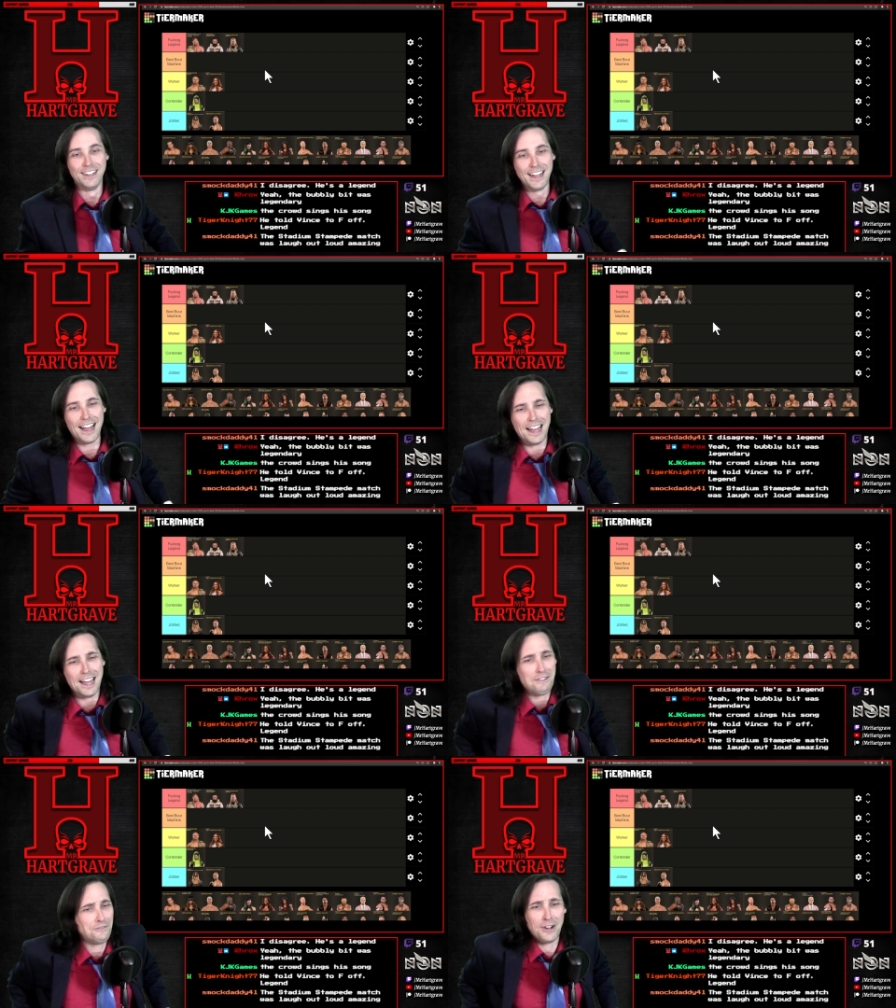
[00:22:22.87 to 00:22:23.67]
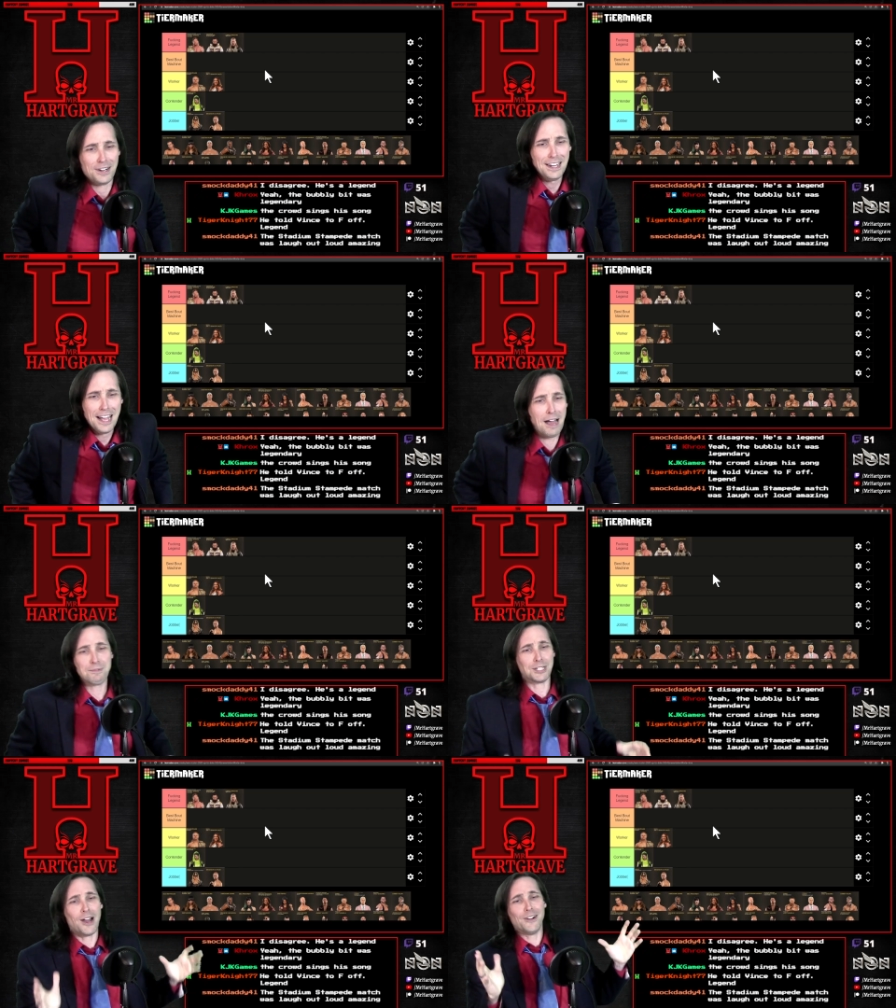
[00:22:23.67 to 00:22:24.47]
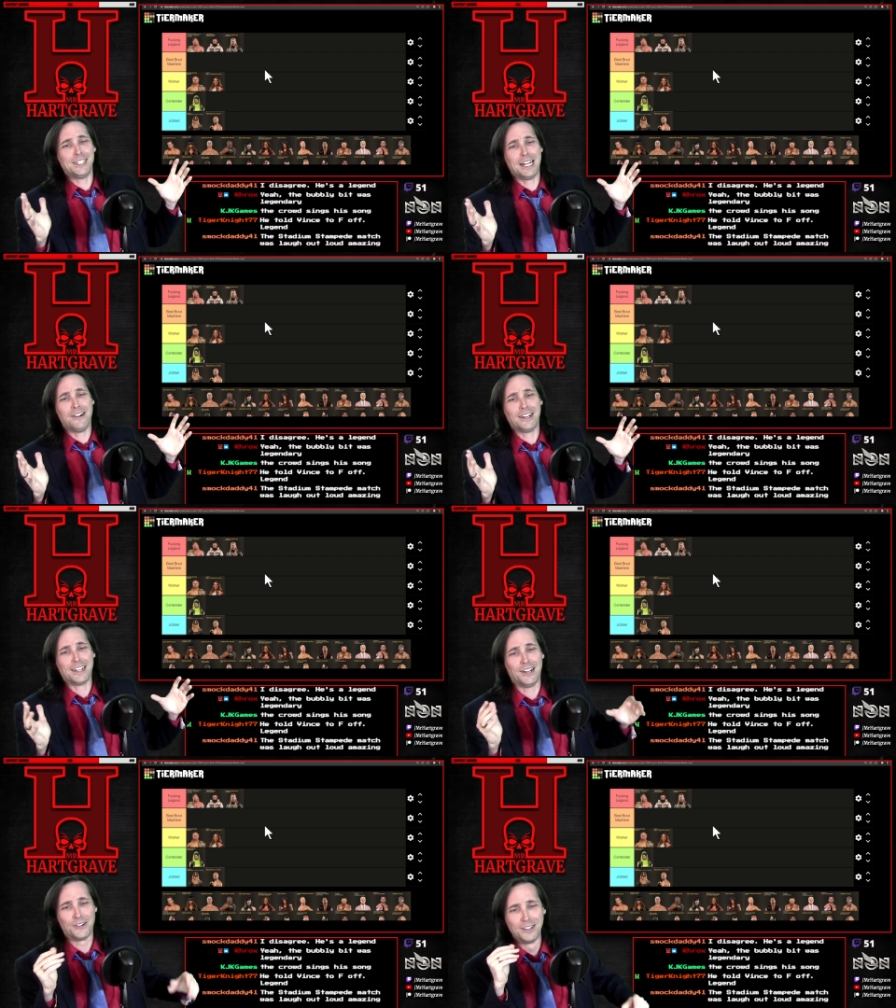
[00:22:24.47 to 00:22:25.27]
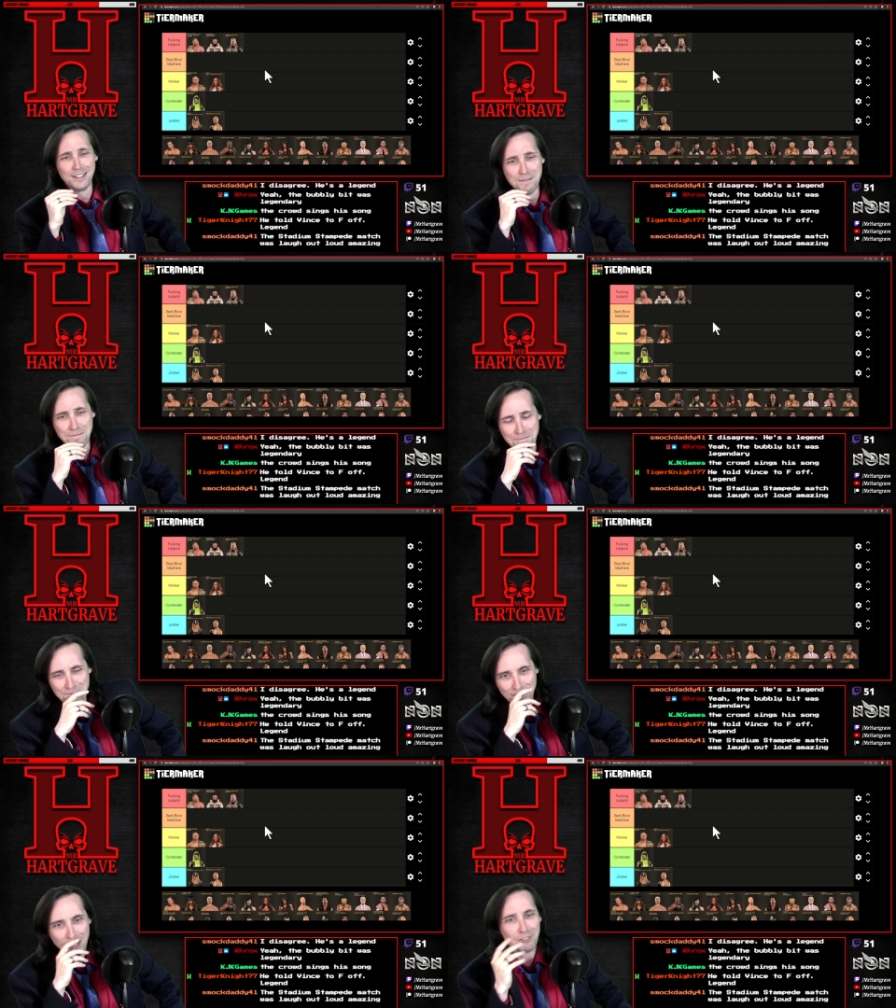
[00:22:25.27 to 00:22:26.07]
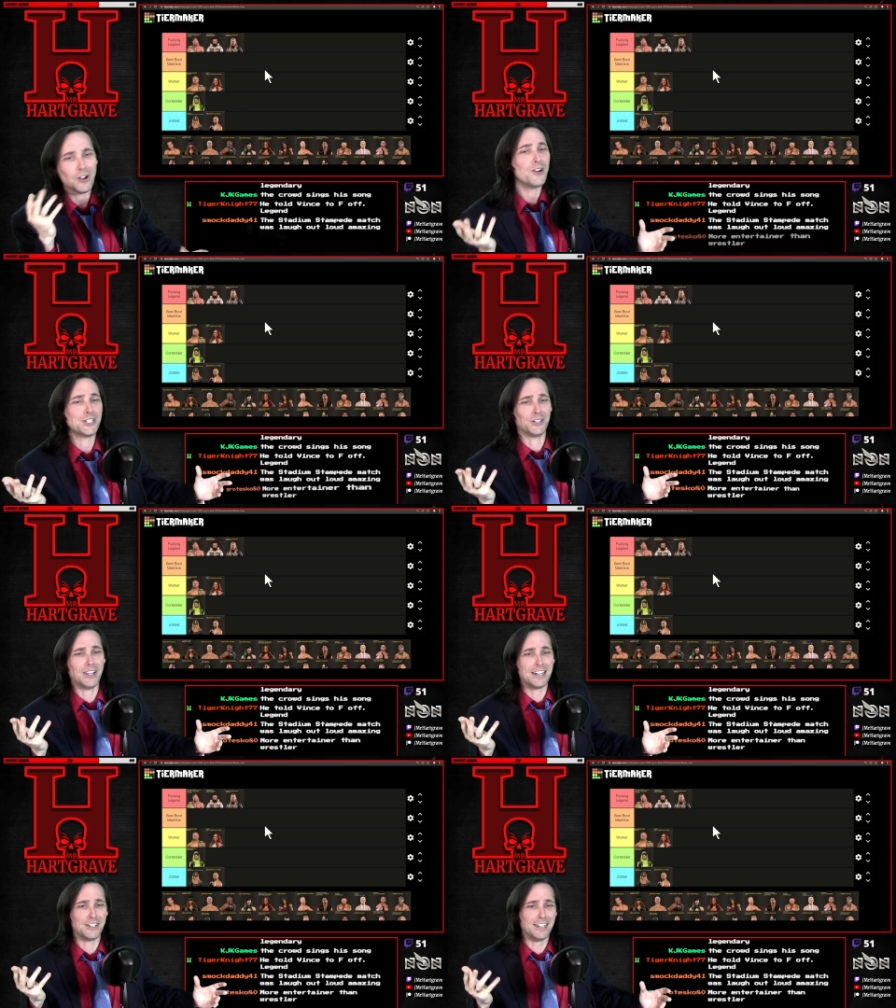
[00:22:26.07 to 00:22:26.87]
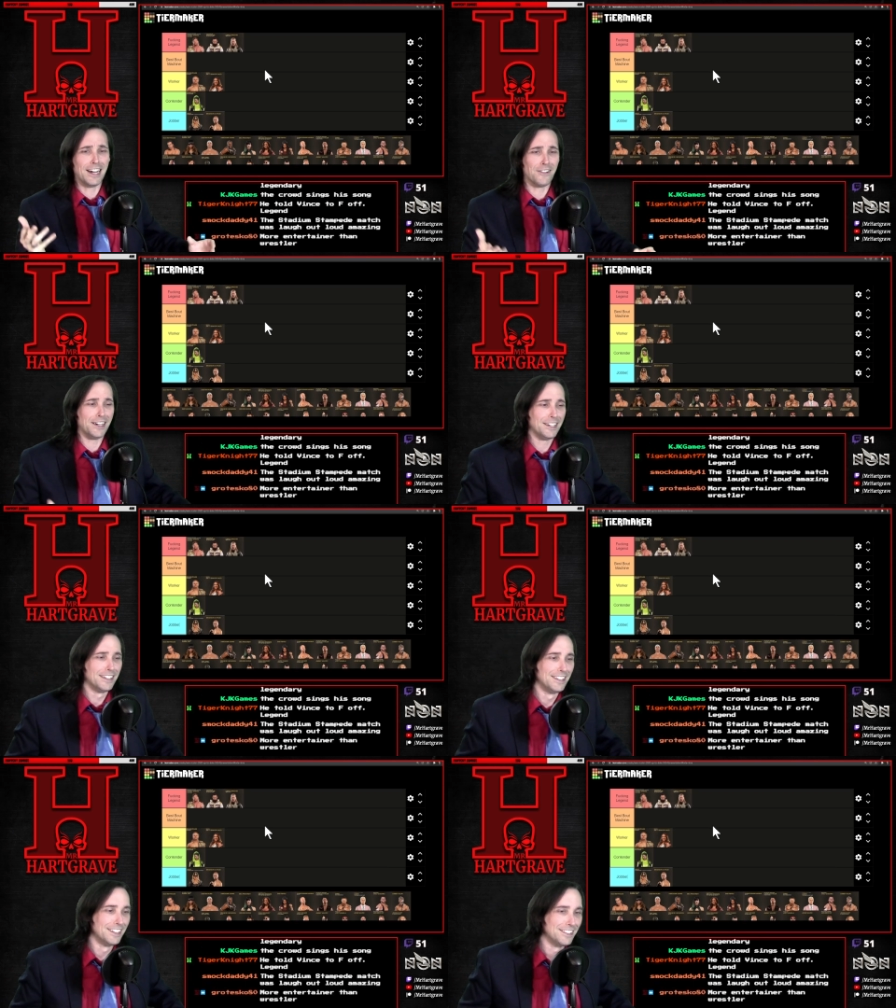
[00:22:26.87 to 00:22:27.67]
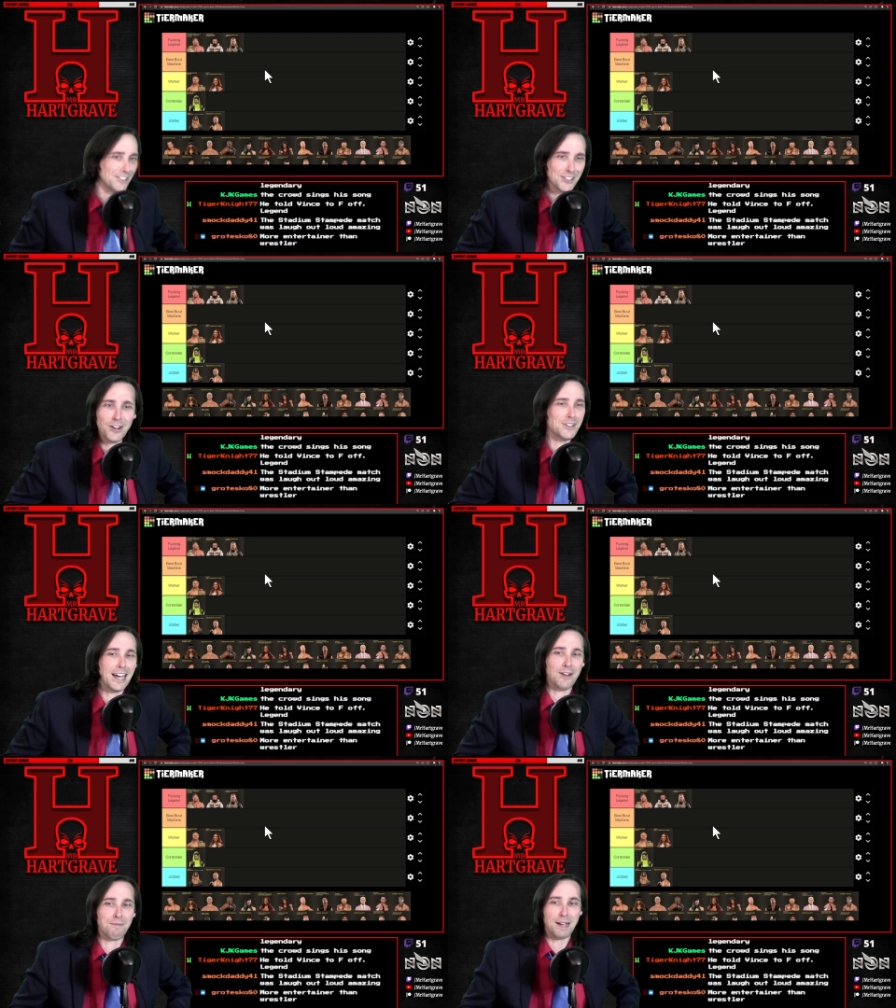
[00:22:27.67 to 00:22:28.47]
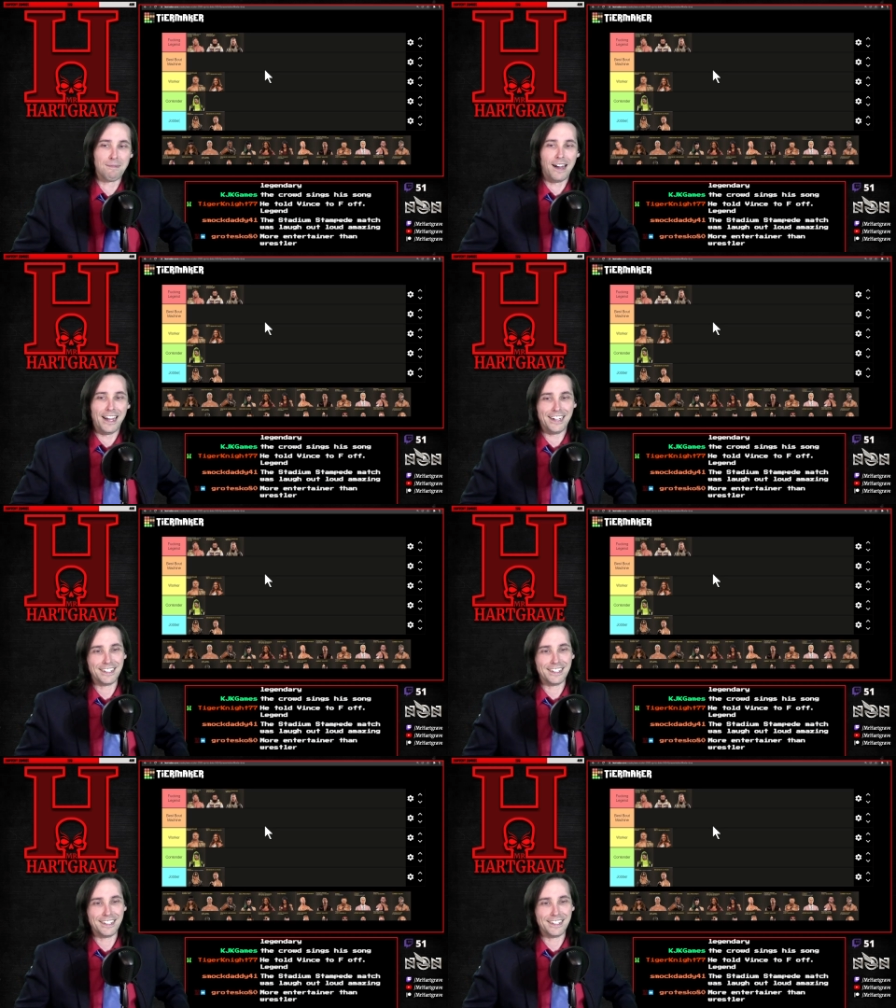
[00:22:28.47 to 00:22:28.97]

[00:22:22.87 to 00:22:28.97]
I'm sorry, Jericho. Of course you're legendary. There's no doubt in my mind.